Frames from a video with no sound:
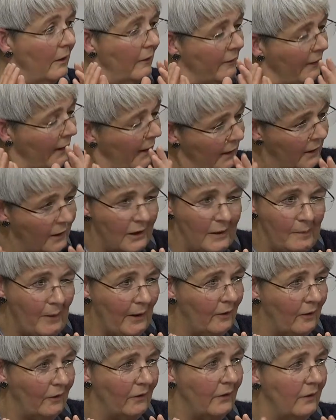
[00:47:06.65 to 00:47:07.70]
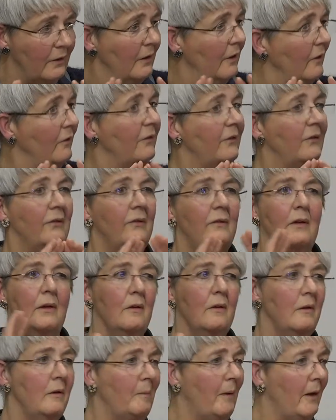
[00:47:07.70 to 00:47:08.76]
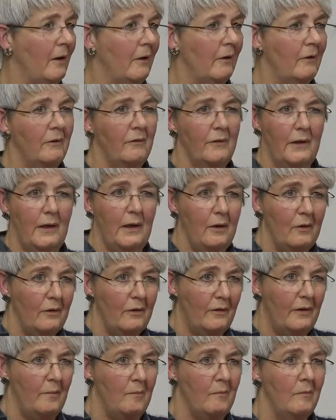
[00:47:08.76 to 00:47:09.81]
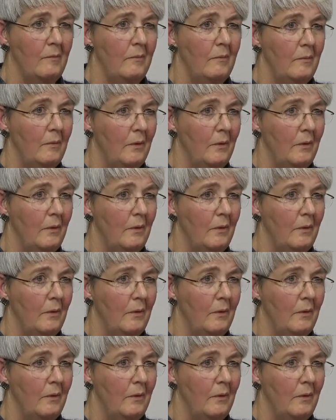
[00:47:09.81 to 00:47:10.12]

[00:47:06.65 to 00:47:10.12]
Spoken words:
that key person is still part of the care team.